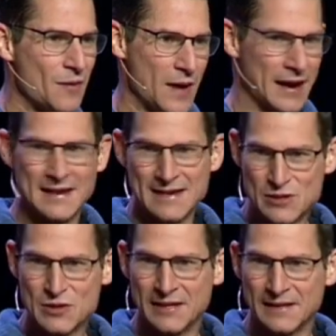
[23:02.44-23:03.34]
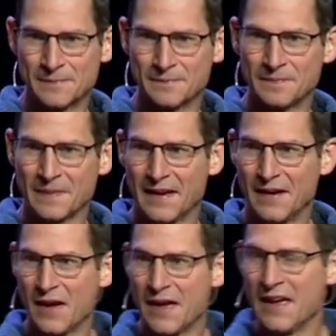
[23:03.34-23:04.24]
recognition.
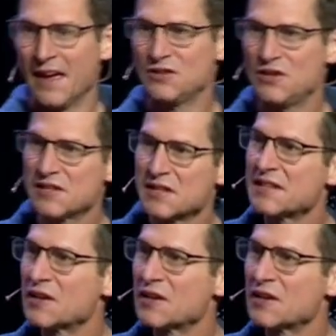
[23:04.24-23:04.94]
And Jesus